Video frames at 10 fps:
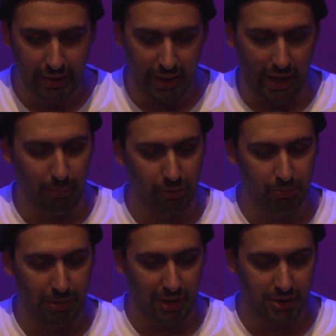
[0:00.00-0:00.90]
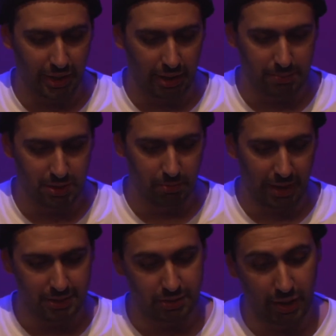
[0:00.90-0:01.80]
how I'm going to match that up to the
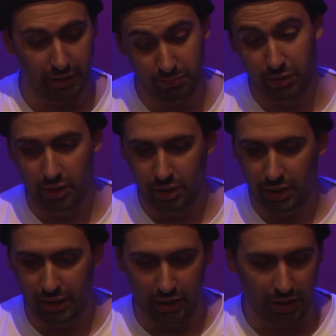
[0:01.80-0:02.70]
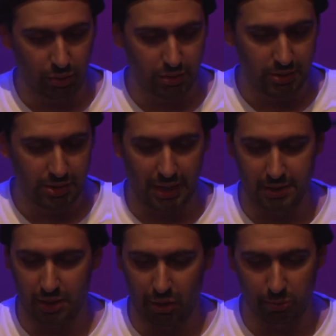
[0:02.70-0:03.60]
bass line. It could
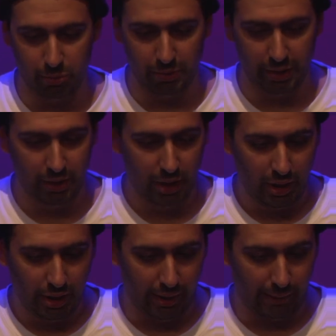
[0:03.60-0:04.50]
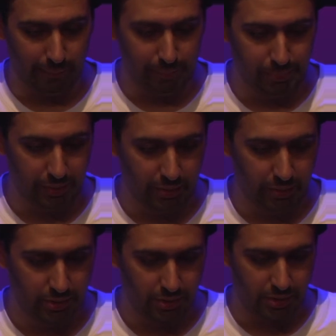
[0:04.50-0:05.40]
sound terrible, but
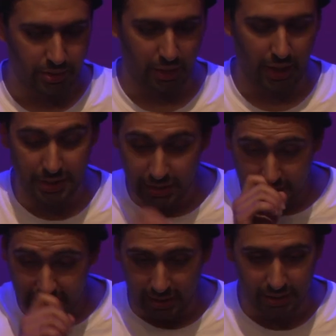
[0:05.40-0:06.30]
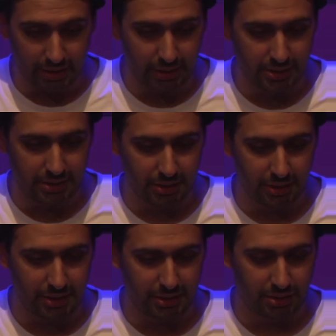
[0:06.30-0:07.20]
so as you can see,
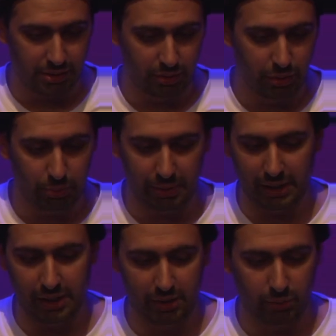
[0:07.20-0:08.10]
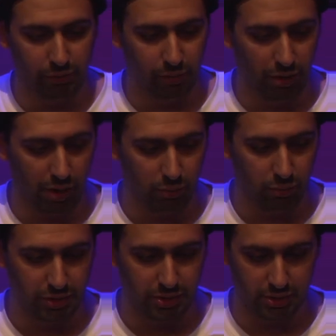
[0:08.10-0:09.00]
this loop here that we've got, I'll
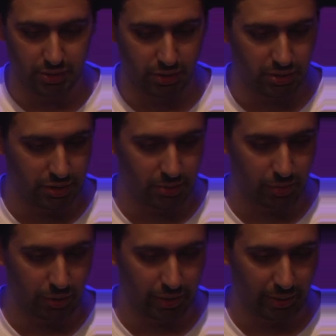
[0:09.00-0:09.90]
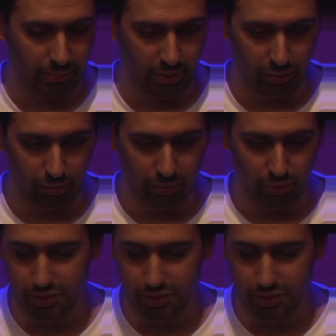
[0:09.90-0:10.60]
just zoom in on them a little bit more